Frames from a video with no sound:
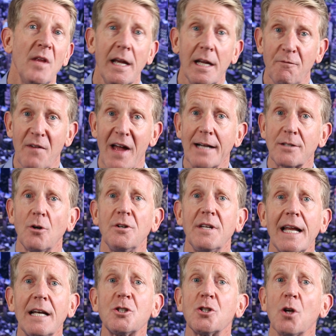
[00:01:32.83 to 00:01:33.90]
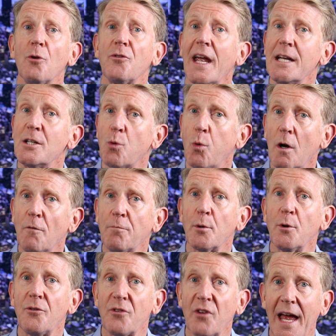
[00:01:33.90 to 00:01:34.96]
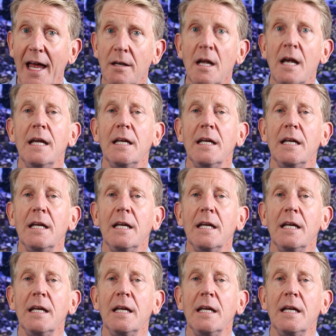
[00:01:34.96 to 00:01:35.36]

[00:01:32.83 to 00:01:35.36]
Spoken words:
In fact, our data shows a 12%